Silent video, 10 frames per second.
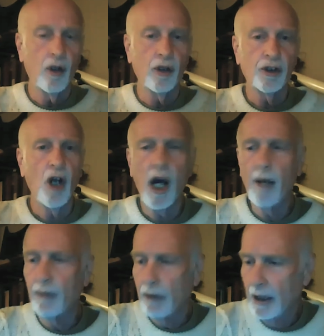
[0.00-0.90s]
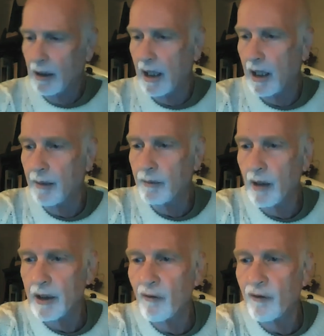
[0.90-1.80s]
or shop um,
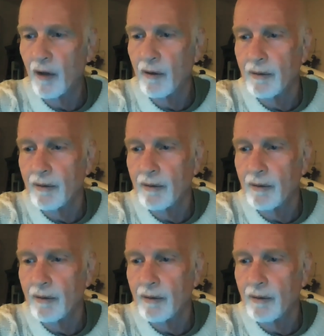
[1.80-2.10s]
you know, for,